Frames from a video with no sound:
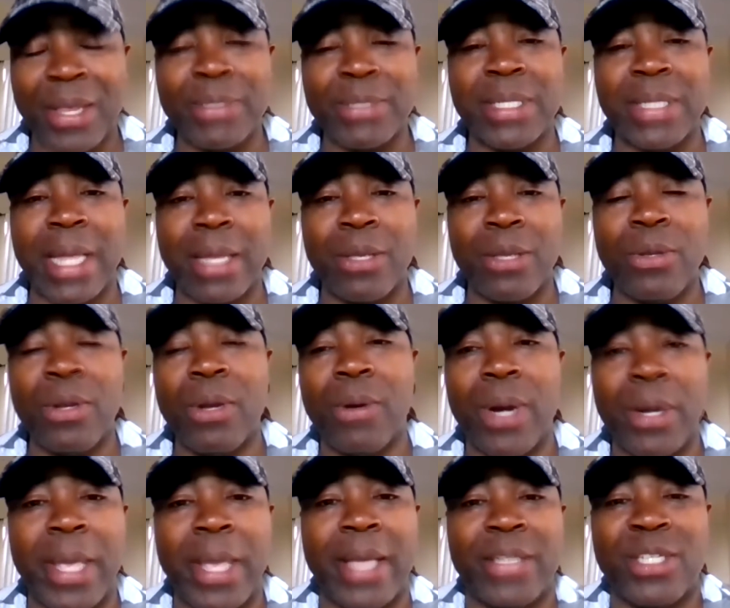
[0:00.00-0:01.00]
I'm just like,
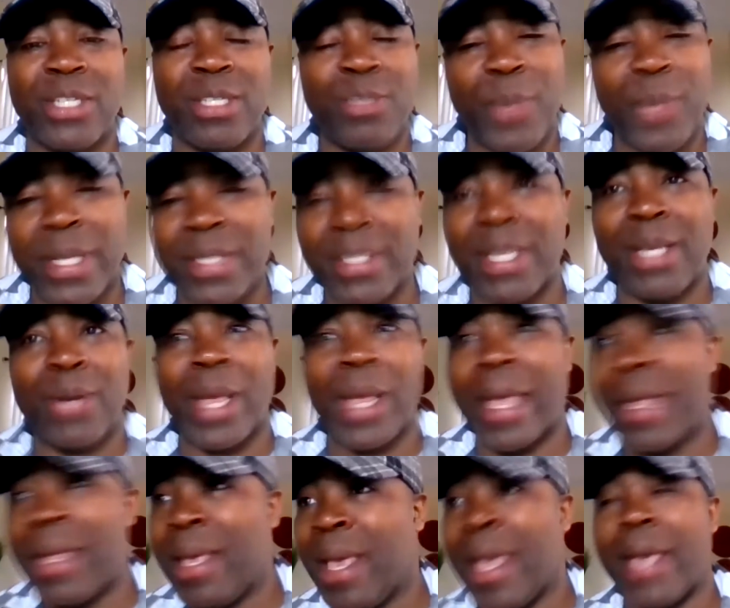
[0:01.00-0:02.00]
okay, she's busy.
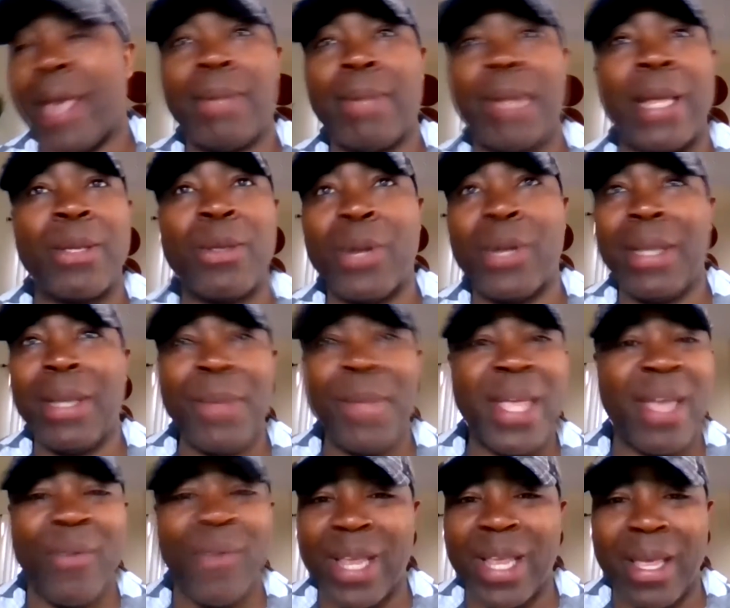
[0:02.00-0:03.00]
Okay. And I'm like, let me
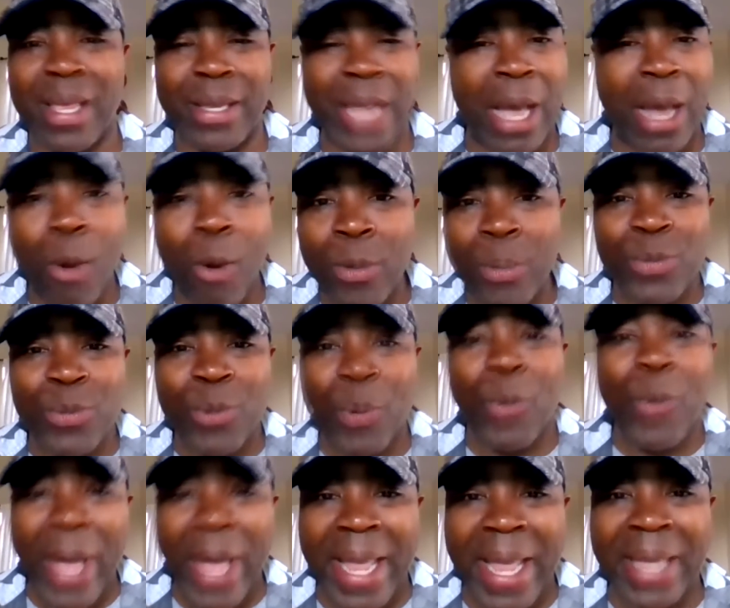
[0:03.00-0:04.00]
give it. Now I always will
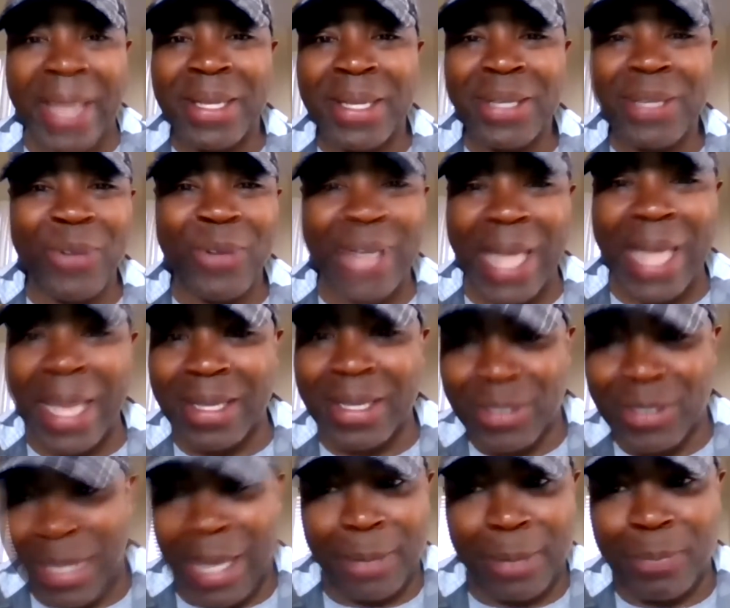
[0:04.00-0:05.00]
wait for like
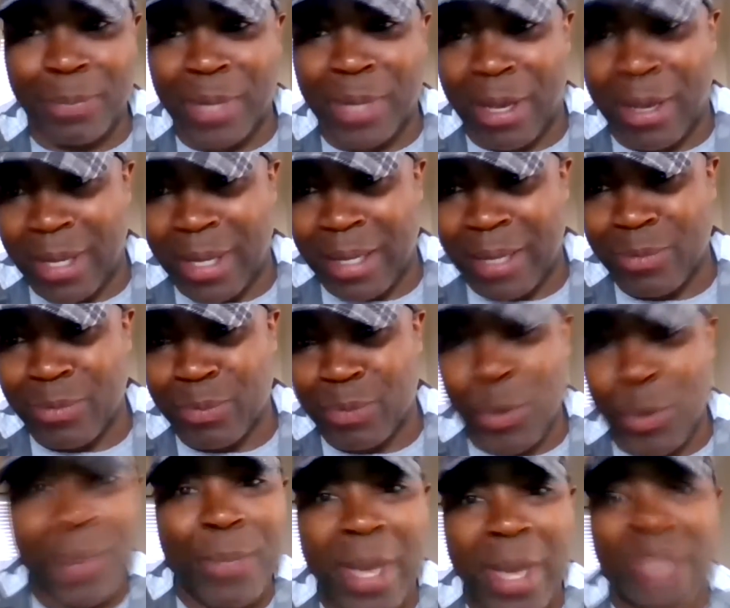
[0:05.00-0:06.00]
3
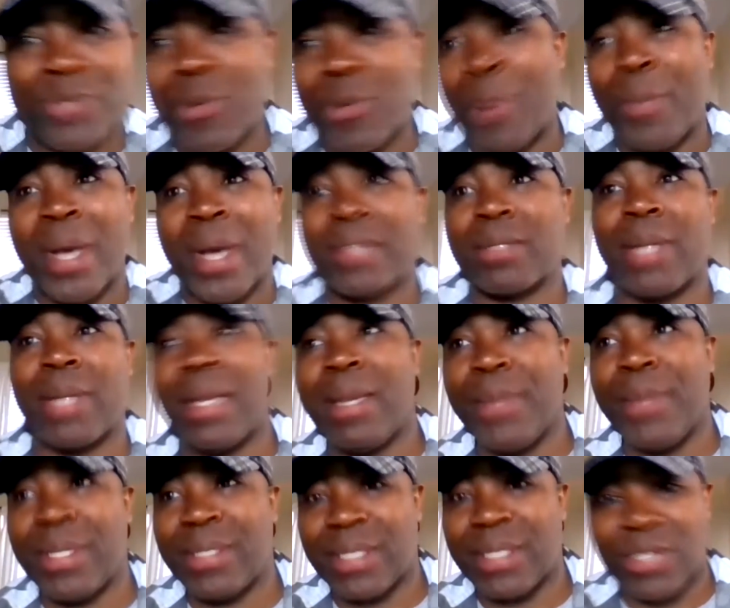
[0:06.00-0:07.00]
months, 4 months. I'm like, let
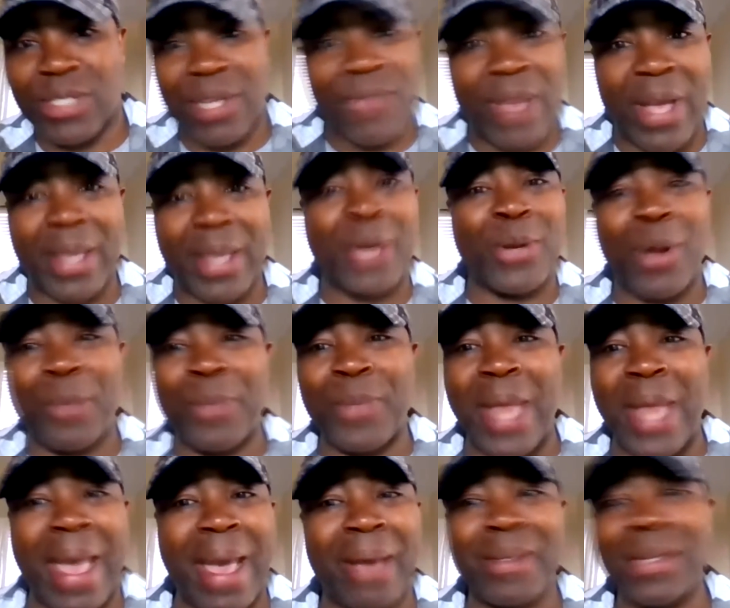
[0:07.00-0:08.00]
me see if I can hit her up
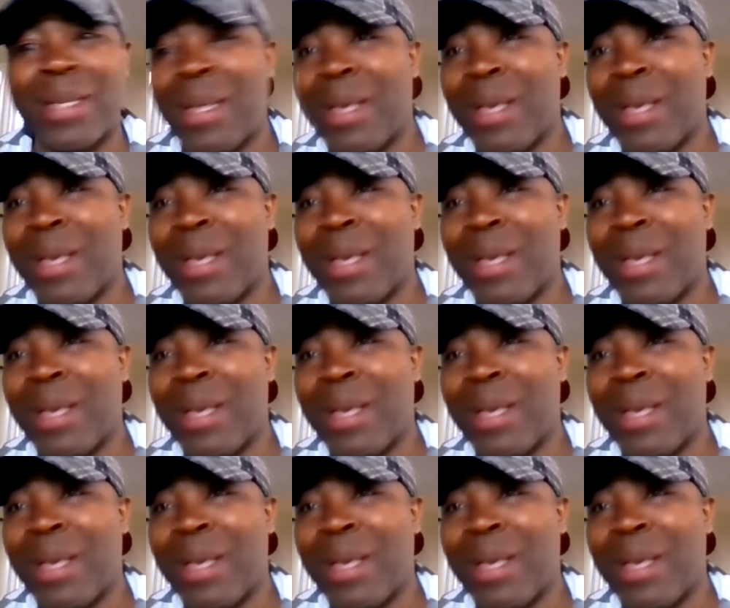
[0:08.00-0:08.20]
now.